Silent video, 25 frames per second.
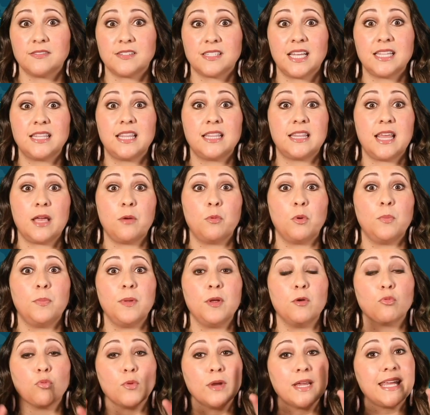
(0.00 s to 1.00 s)
have said that they would
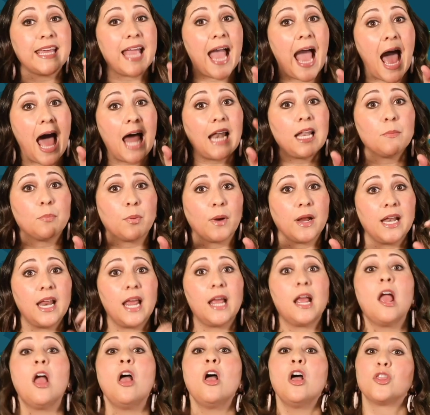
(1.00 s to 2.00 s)
be
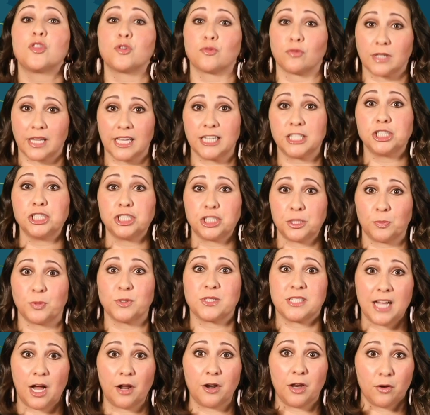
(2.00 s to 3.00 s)
recalibrating the relationship
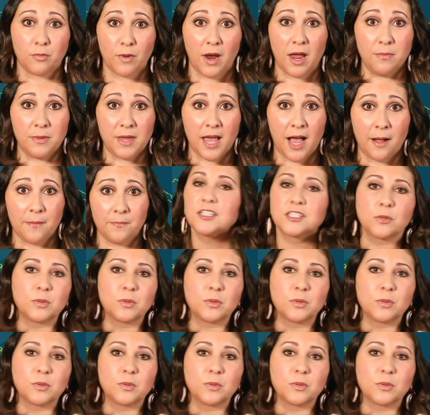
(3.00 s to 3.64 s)
with Saudi Arabia.